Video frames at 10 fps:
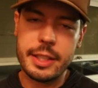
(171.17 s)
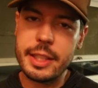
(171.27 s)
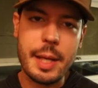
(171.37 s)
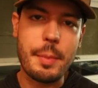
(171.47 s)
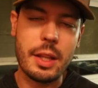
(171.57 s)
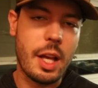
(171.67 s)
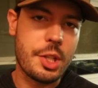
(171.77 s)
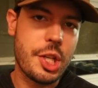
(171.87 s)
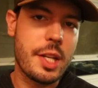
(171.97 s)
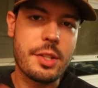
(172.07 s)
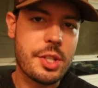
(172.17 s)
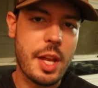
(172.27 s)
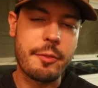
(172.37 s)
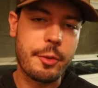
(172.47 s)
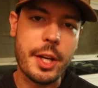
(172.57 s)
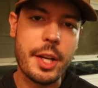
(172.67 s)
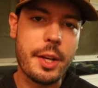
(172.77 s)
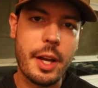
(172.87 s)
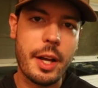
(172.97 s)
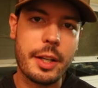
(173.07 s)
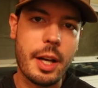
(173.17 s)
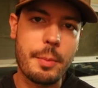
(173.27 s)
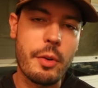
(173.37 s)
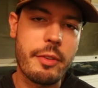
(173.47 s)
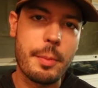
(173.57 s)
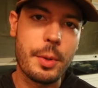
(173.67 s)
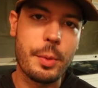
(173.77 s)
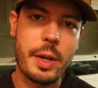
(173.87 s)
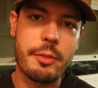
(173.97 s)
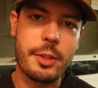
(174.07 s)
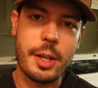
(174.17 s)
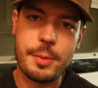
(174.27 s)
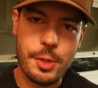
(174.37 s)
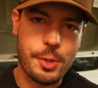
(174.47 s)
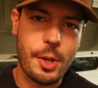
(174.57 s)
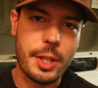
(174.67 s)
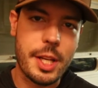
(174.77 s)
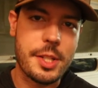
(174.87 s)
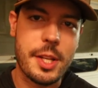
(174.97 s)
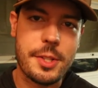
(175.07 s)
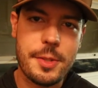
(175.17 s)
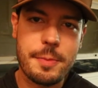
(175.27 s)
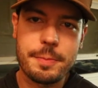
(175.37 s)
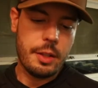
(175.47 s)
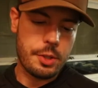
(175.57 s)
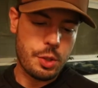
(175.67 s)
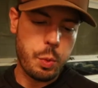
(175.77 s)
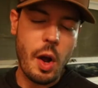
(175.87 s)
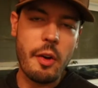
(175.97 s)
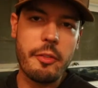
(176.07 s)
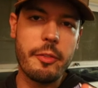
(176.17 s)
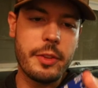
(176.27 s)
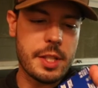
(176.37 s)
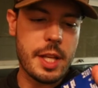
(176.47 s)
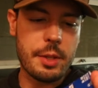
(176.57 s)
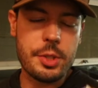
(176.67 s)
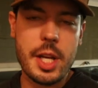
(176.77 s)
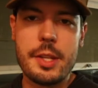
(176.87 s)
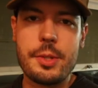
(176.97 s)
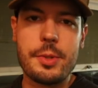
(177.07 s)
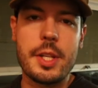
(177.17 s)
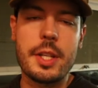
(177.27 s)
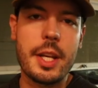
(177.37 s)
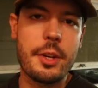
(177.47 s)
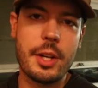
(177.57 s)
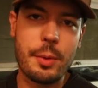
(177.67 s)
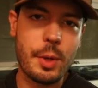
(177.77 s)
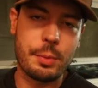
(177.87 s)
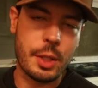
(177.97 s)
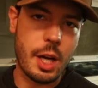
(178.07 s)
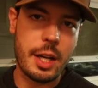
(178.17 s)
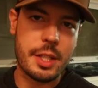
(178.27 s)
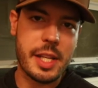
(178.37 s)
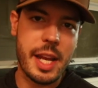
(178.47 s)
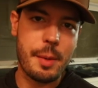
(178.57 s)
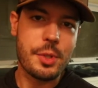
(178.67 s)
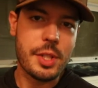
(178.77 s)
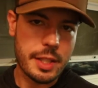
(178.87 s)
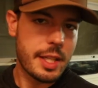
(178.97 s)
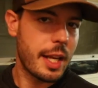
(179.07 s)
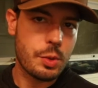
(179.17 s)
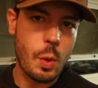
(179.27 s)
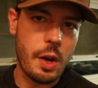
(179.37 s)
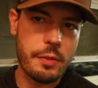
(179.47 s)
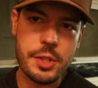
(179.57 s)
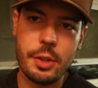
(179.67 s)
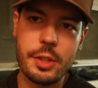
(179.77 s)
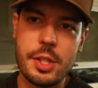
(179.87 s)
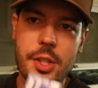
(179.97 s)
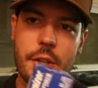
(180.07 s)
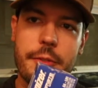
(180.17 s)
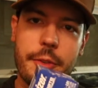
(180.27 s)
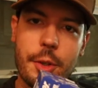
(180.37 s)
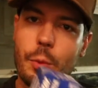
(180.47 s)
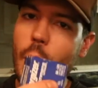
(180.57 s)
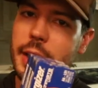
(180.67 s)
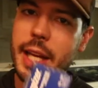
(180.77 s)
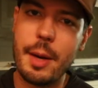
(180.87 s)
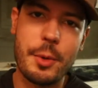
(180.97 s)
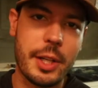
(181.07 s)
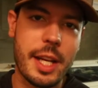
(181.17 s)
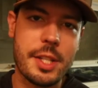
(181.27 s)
keep my lunch in, scent free come November whenever it comes to those all-day sits. There's 12 of these Energizers in here, and I run Reconyx cameras, and they take 12, so this is good for 1 camera in case